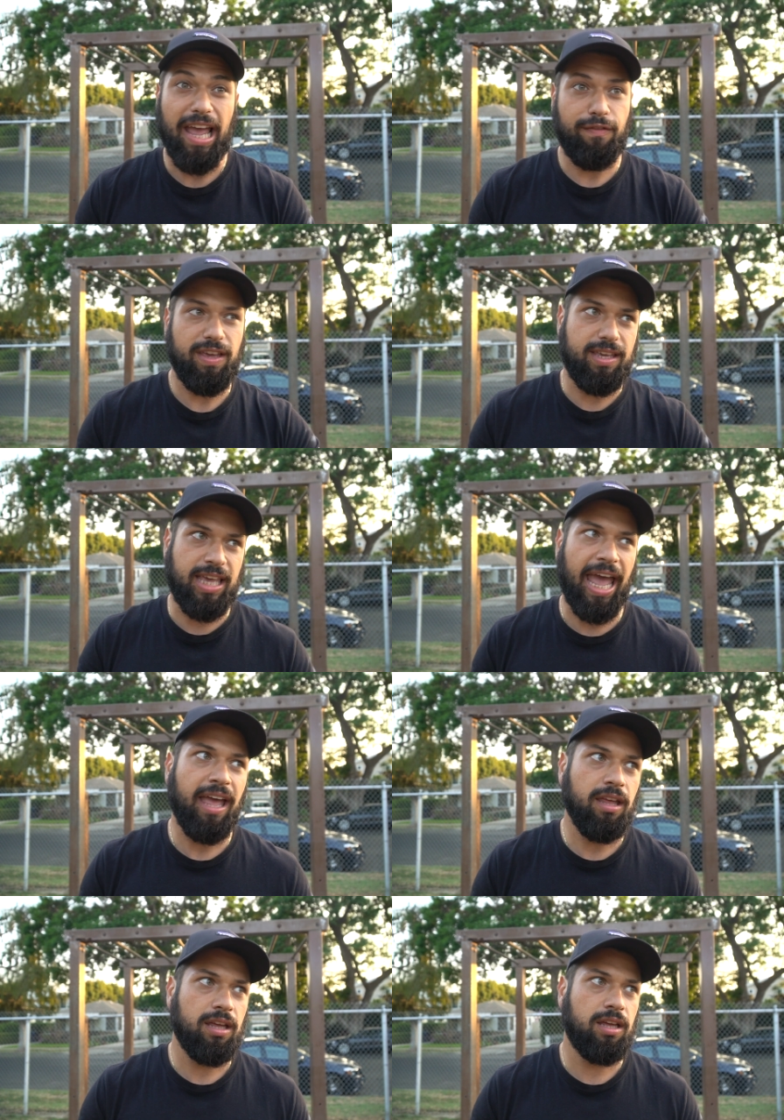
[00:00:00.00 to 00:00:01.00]
If he
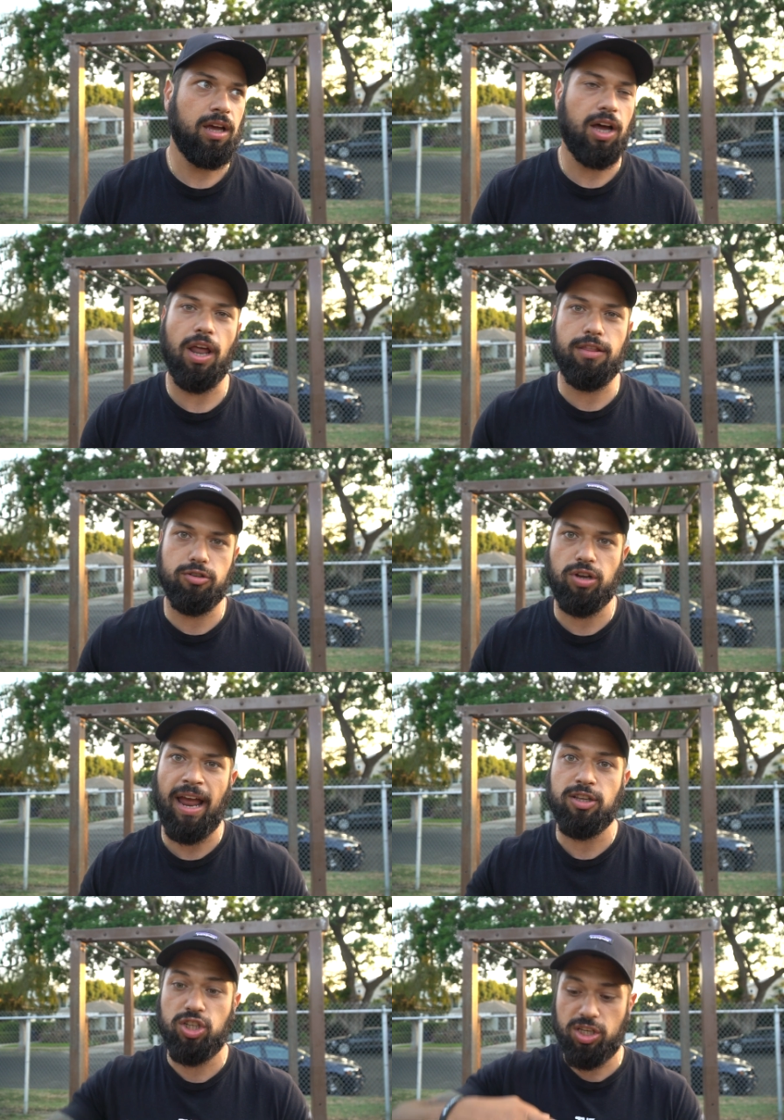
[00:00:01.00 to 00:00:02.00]
can't, another
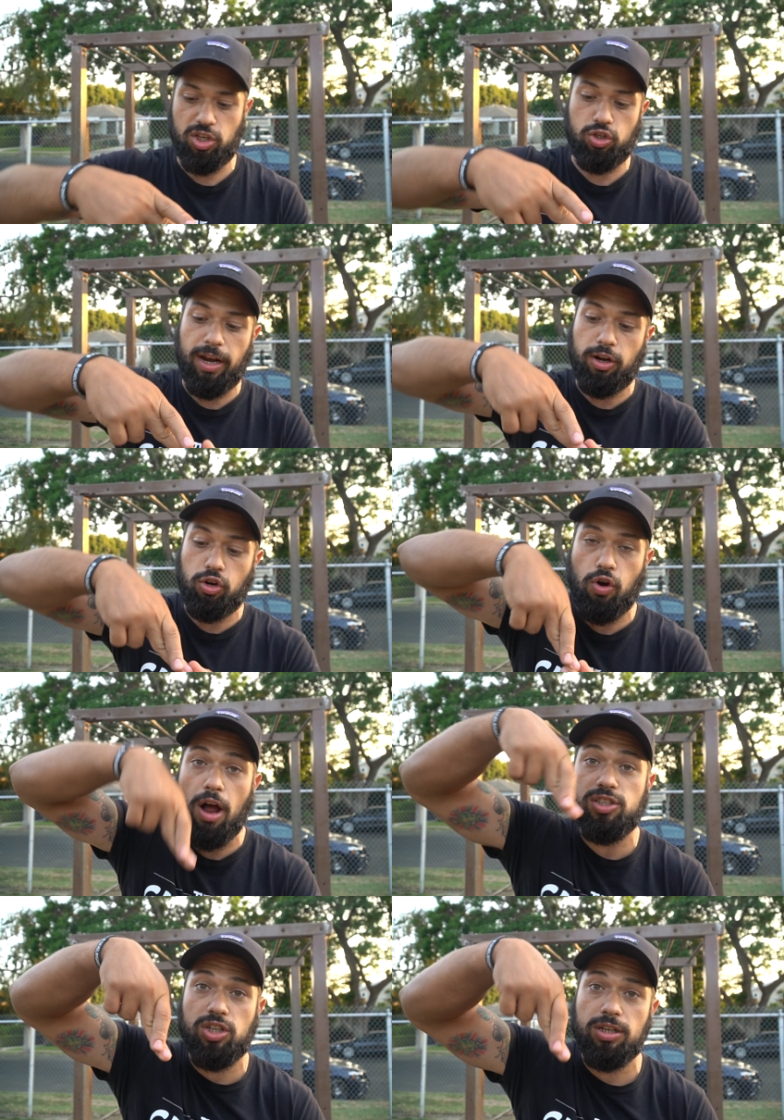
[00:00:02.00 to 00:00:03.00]
strategy is to try to
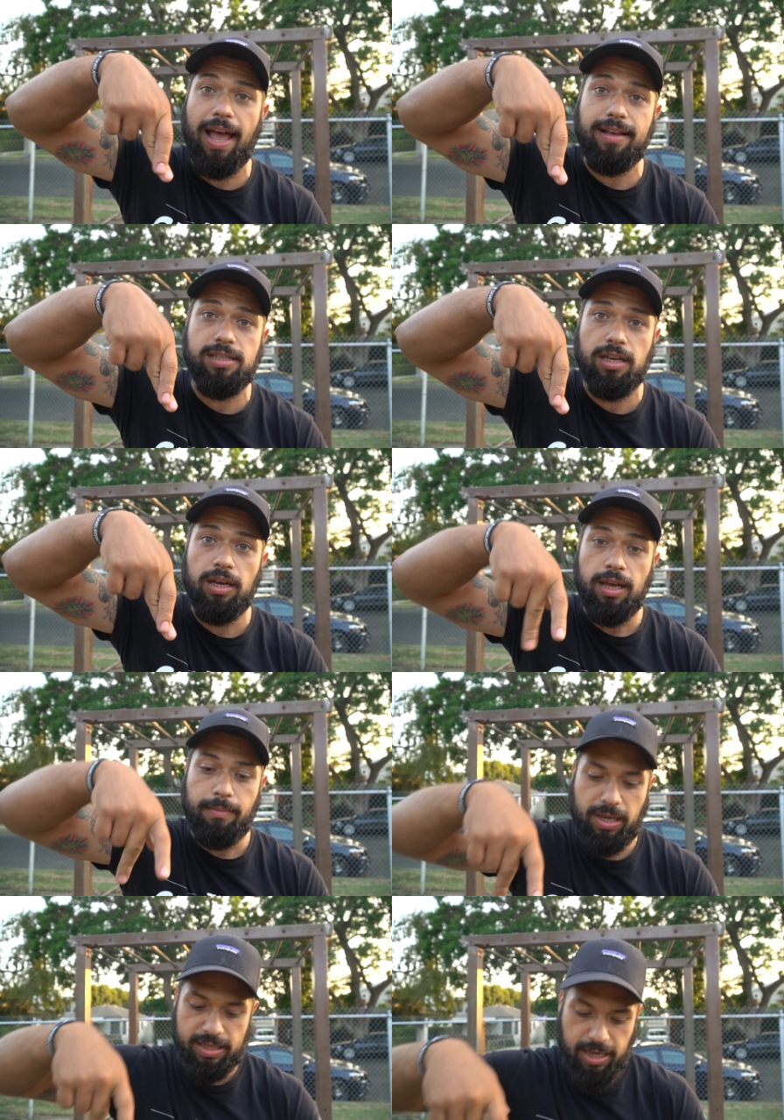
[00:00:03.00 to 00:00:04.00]
cross your legs
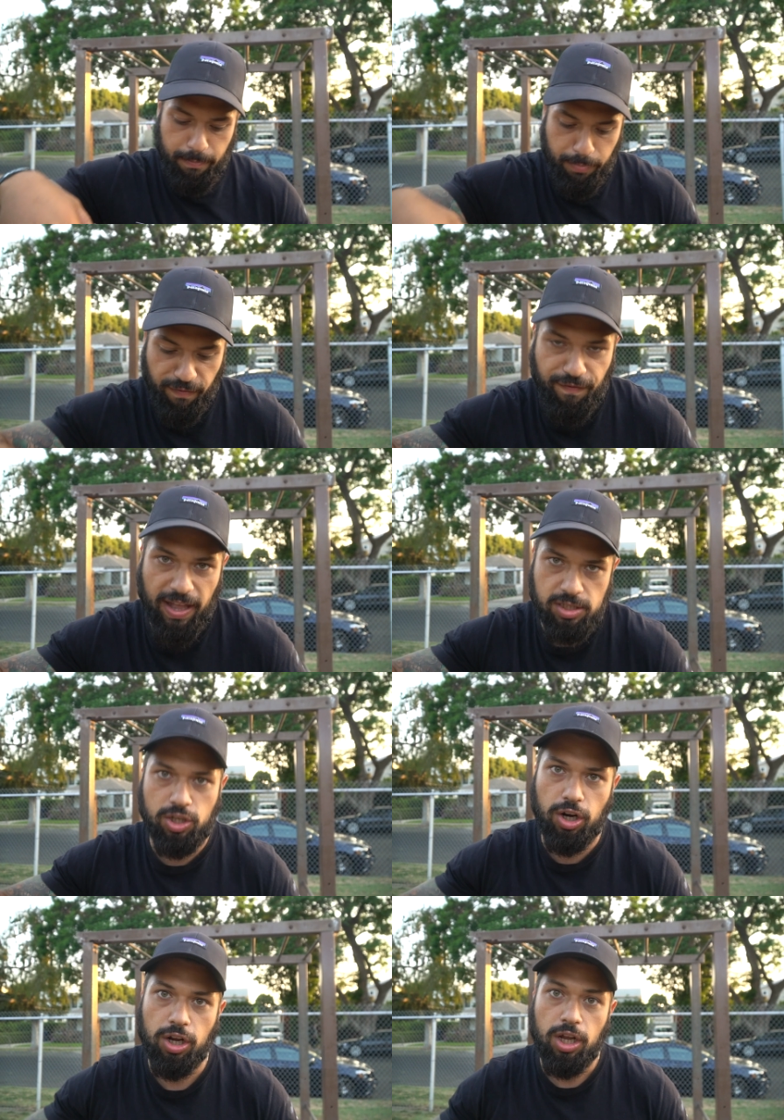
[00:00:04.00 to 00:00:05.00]
because it
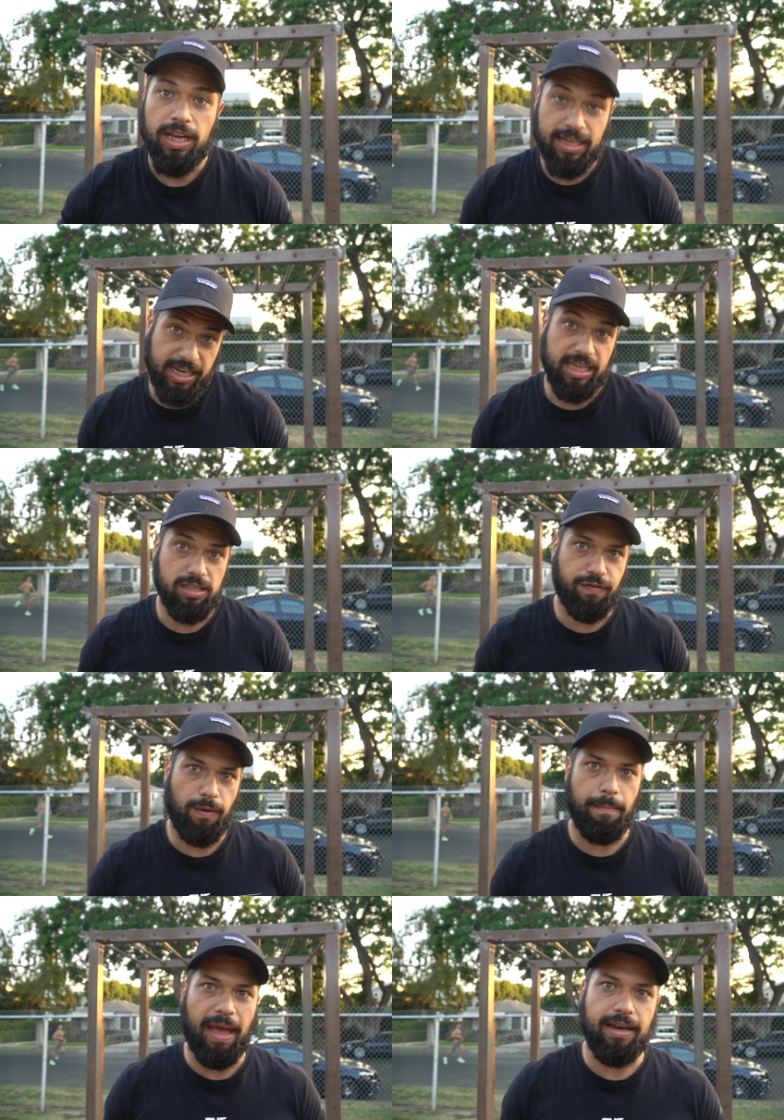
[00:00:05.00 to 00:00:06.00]
prevents your knees
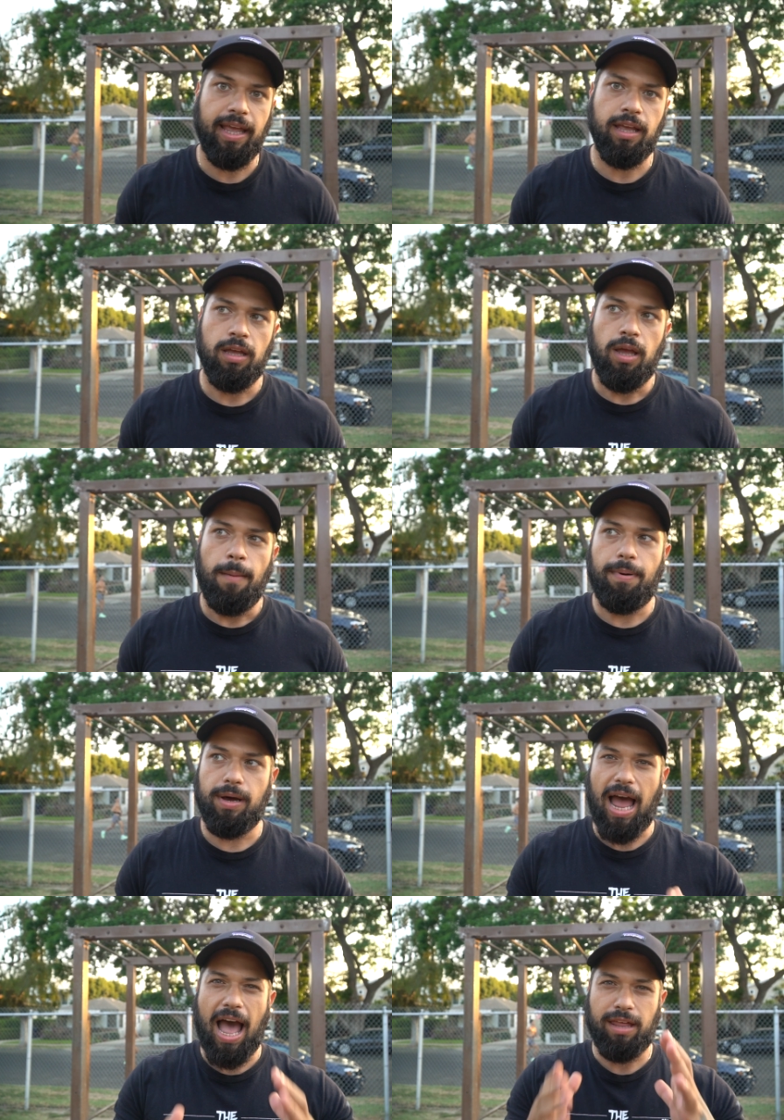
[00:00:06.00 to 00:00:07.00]
from bending.
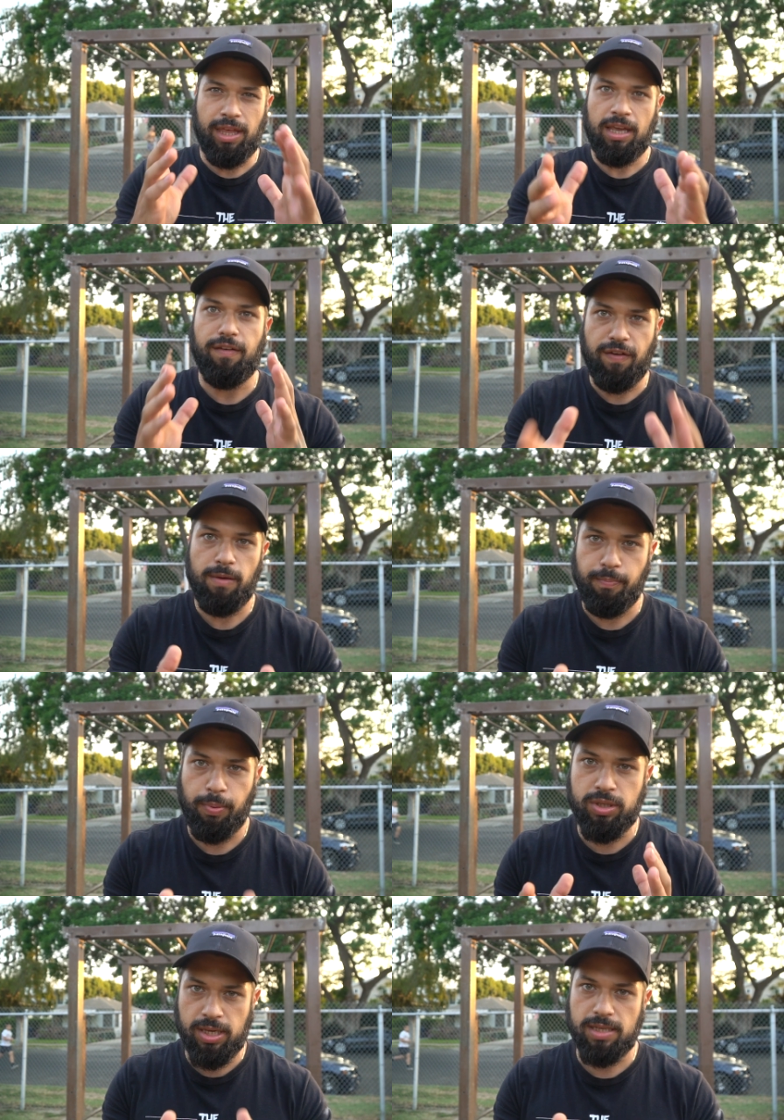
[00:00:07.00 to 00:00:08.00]
But I think if he
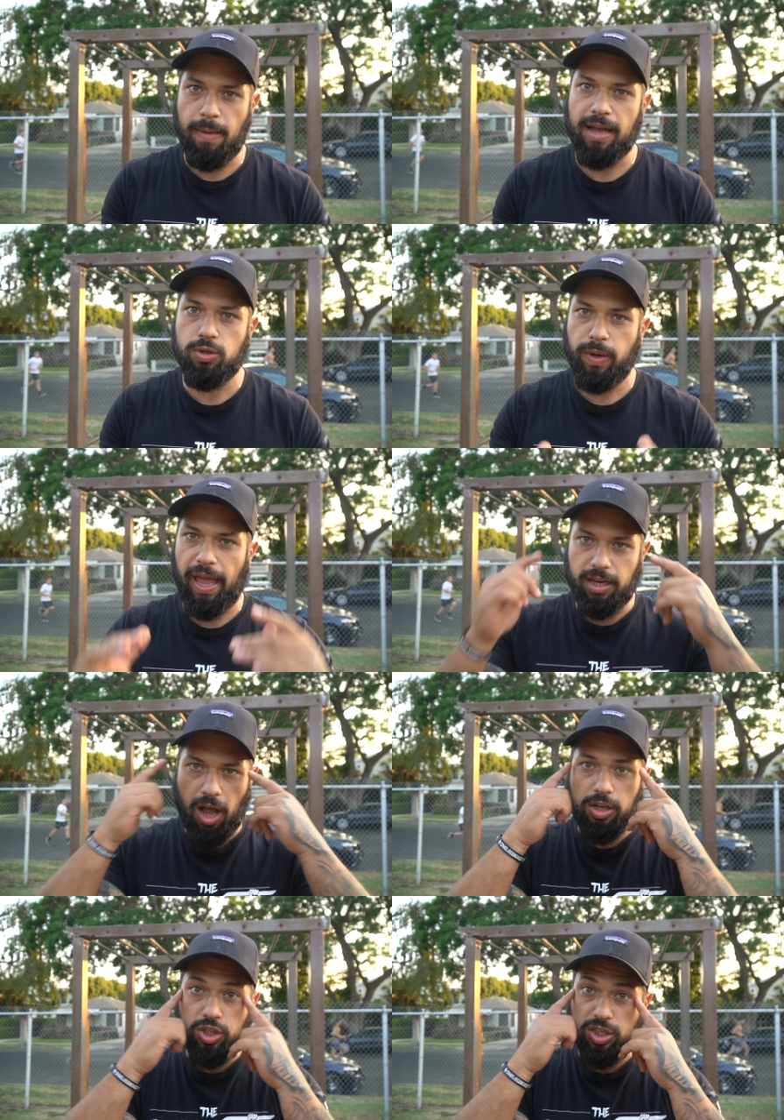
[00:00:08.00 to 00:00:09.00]
puts his mind to it and
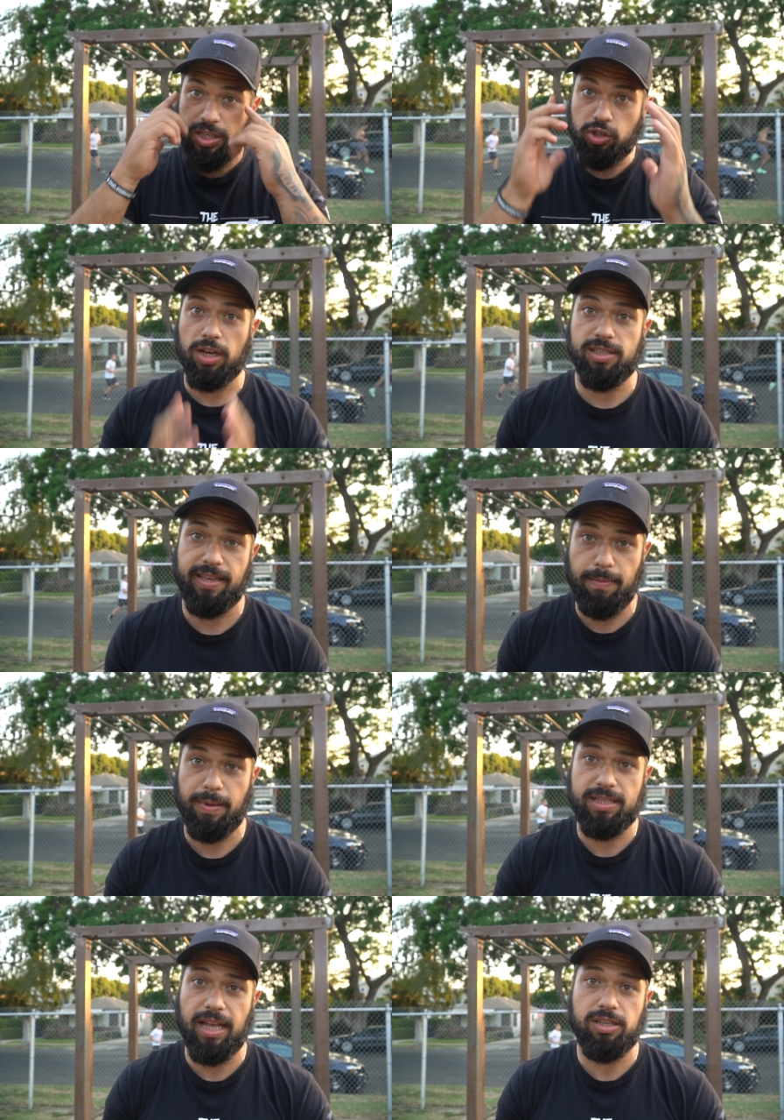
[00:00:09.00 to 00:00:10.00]
consciously tries to keep
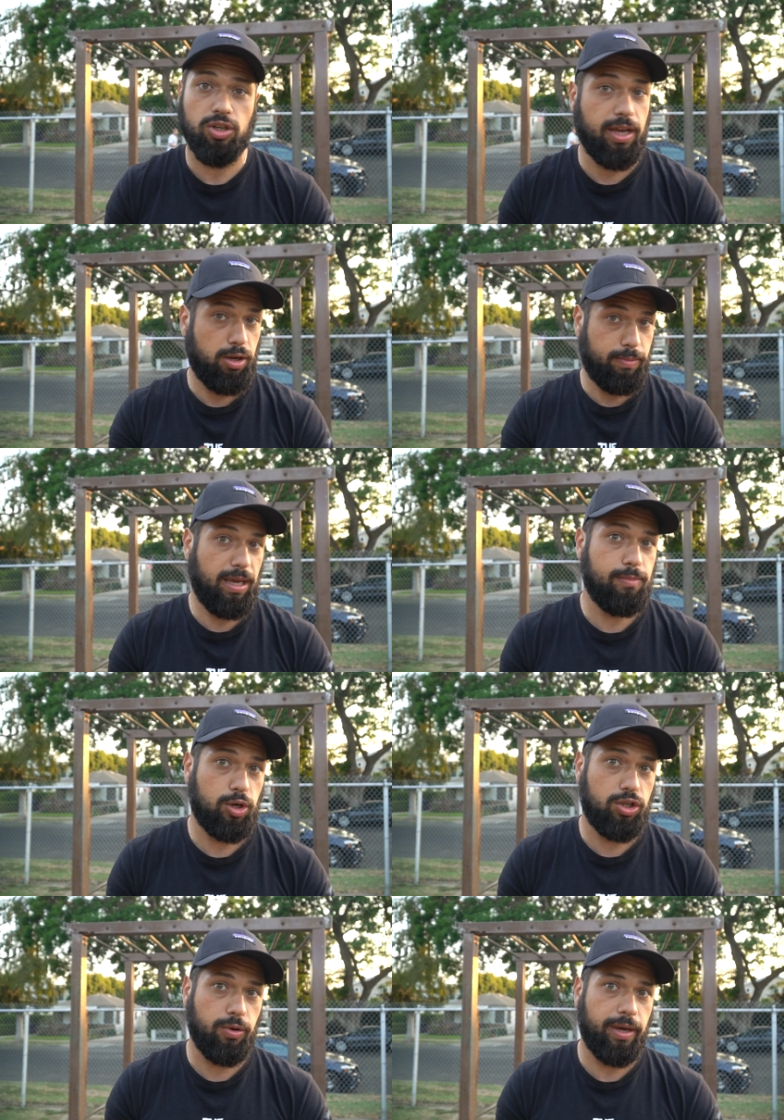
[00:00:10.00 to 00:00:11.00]
his legs straight, he'll be able
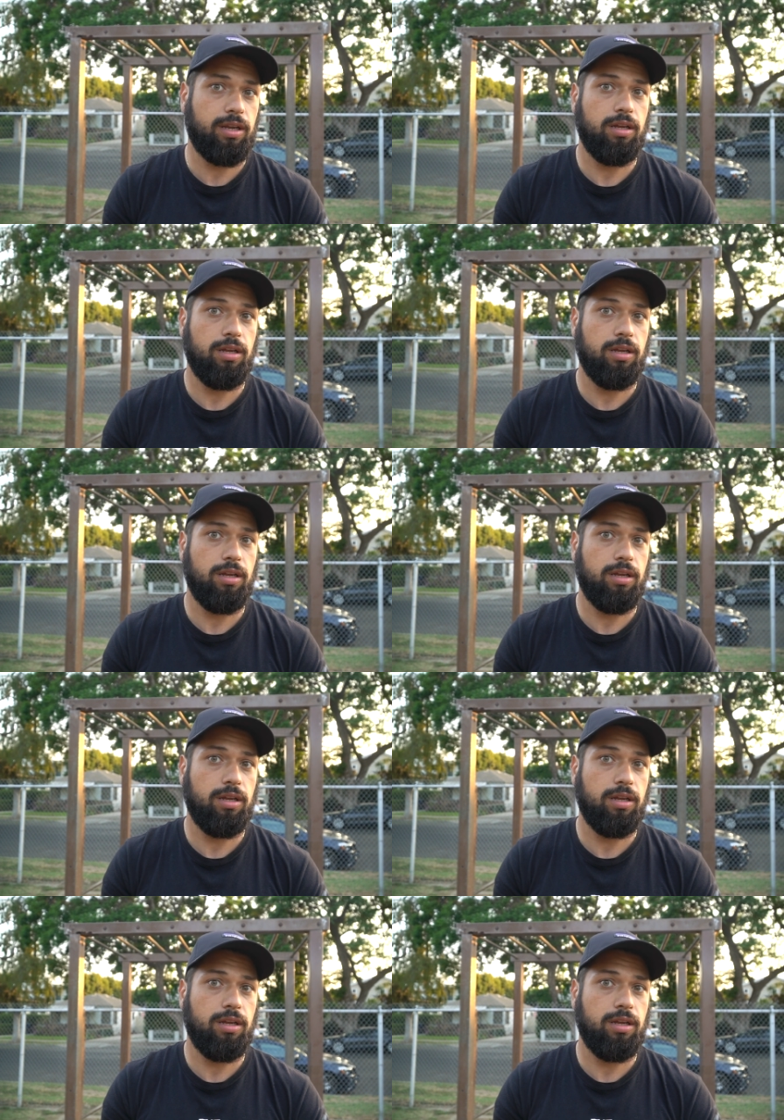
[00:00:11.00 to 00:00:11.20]
to do it,